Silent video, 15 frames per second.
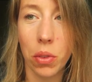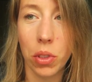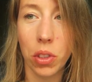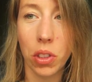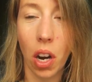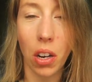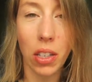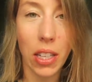
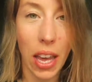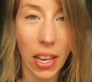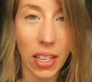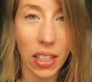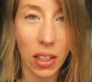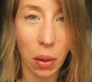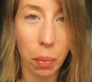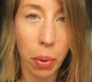started
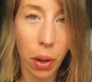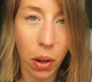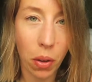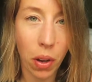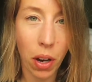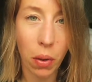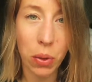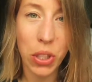taking the
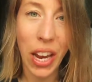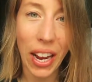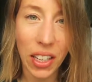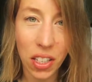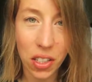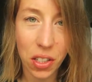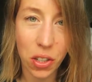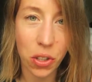pill when I was
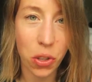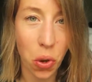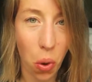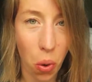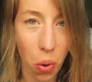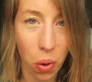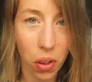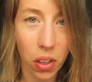18 years
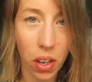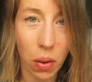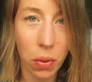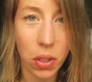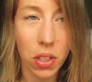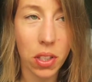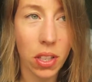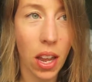old. That
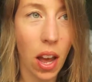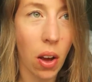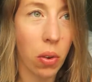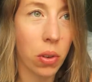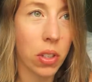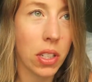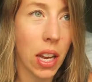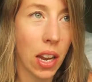was
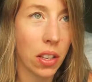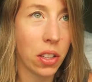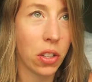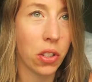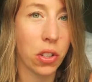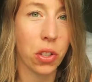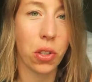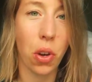now 10
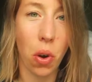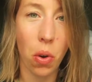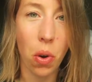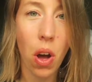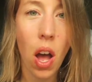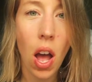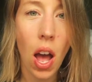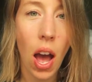years
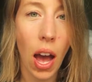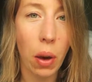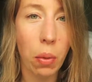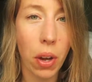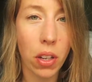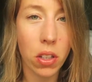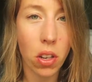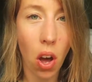ago. I
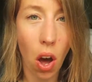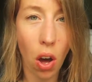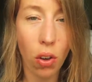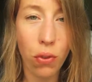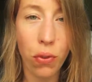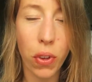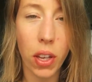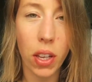went
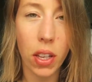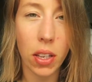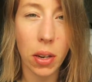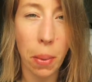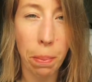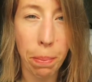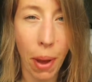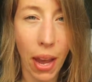off in
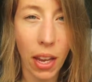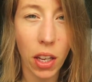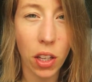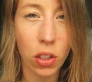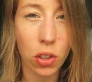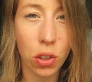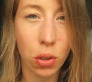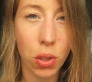
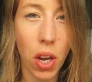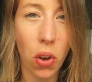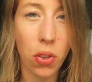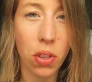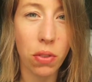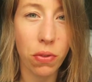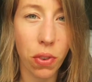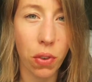May
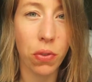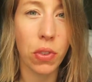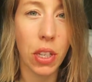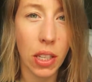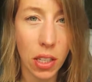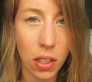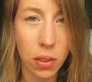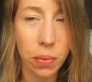
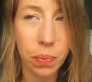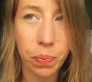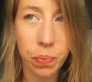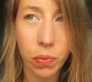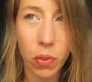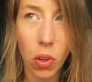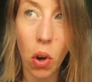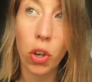2015,
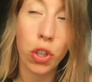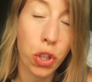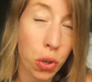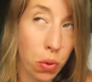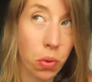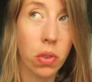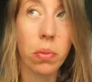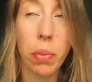or
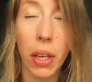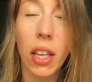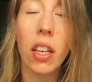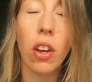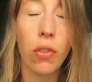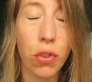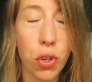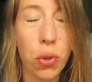June,
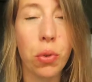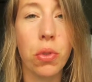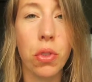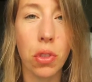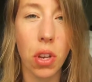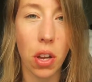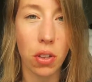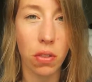beginning of June
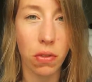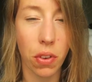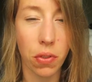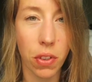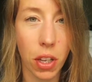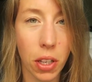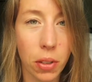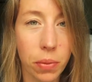
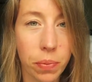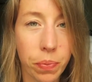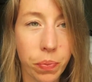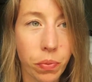2015.